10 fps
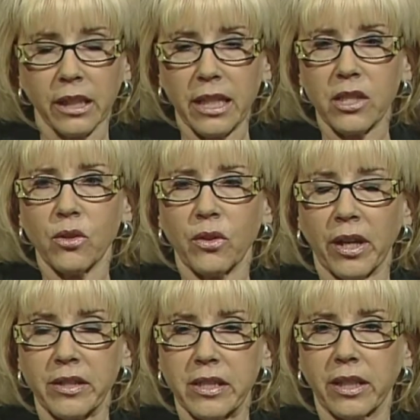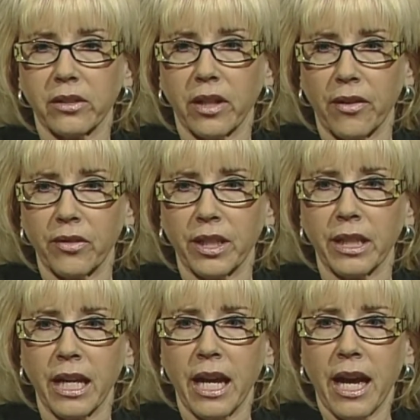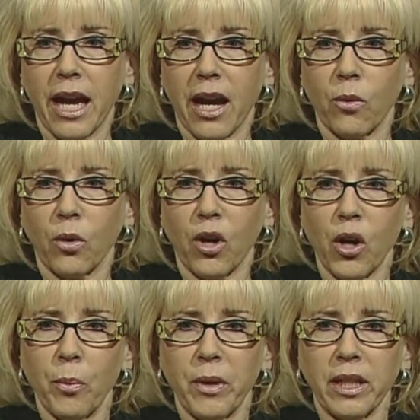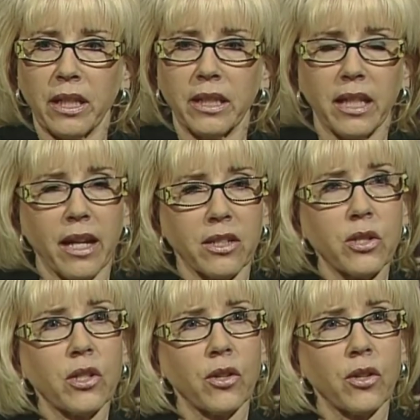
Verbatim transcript: late 2011, and we're hoping in the next